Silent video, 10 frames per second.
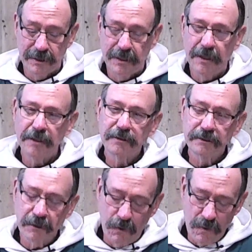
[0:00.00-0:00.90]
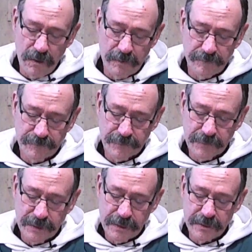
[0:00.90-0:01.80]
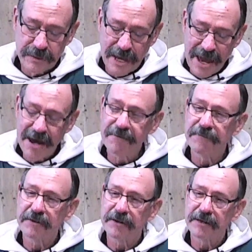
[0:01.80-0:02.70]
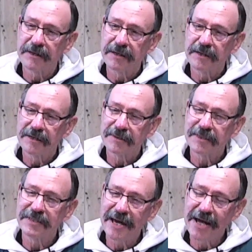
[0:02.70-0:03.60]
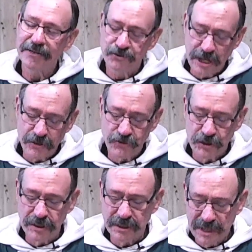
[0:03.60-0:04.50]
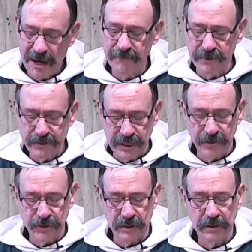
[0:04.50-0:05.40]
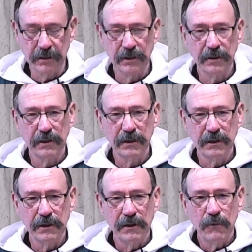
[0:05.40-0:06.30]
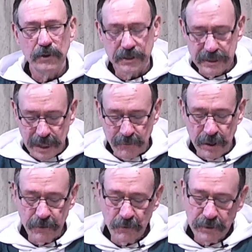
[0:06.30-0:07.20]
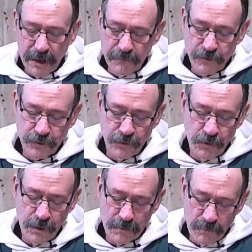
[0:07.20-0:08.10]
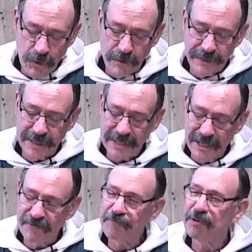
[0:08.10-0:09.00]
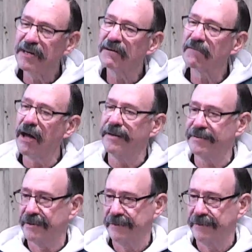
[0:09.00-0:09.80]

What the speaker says: And a good goal is to have the digestion conversation with someone who loves you more than they love being right